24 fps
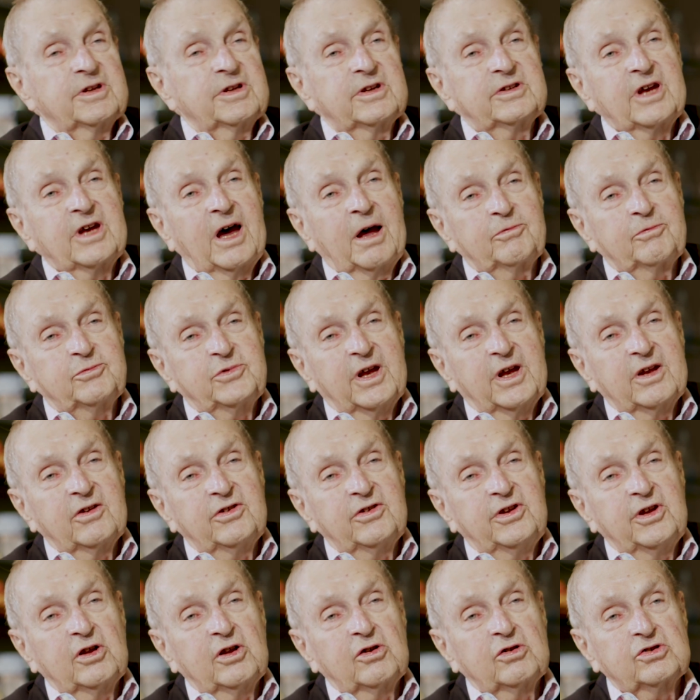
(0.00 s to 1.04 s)
the top 10
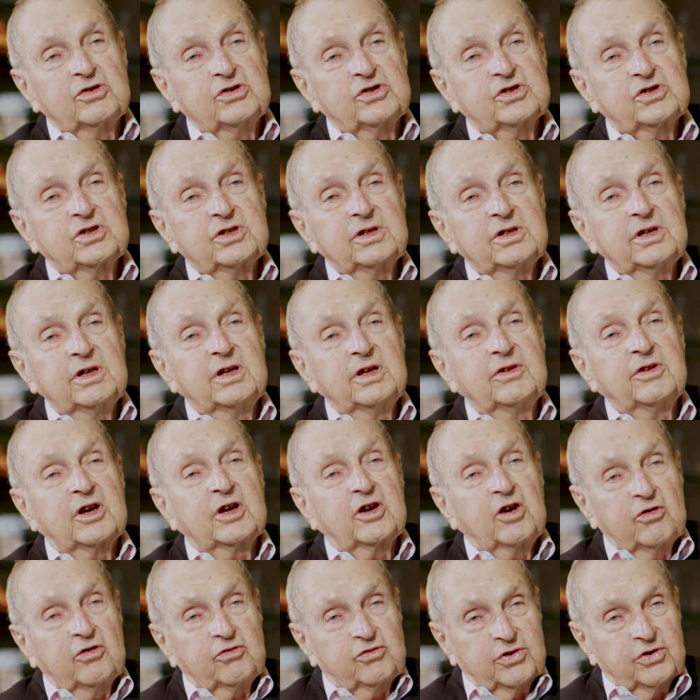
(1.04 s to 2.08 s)
dealers in the
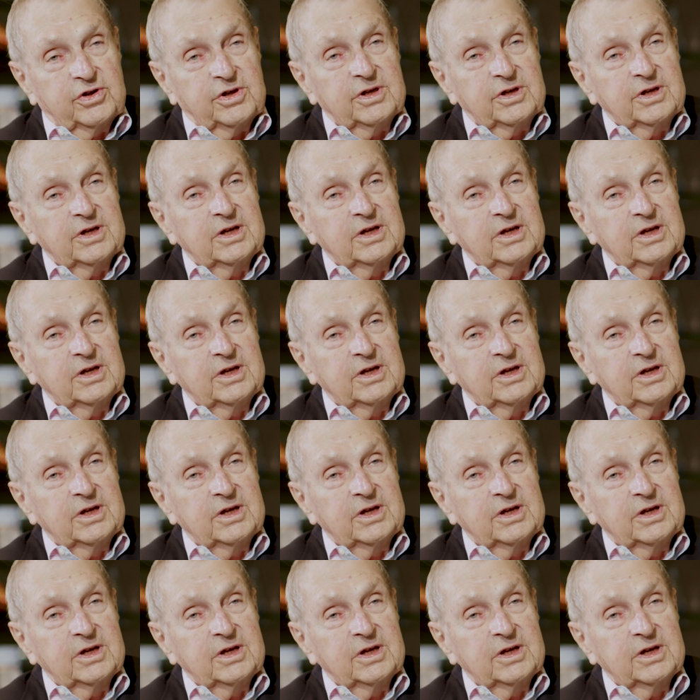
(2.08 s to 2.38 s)
country.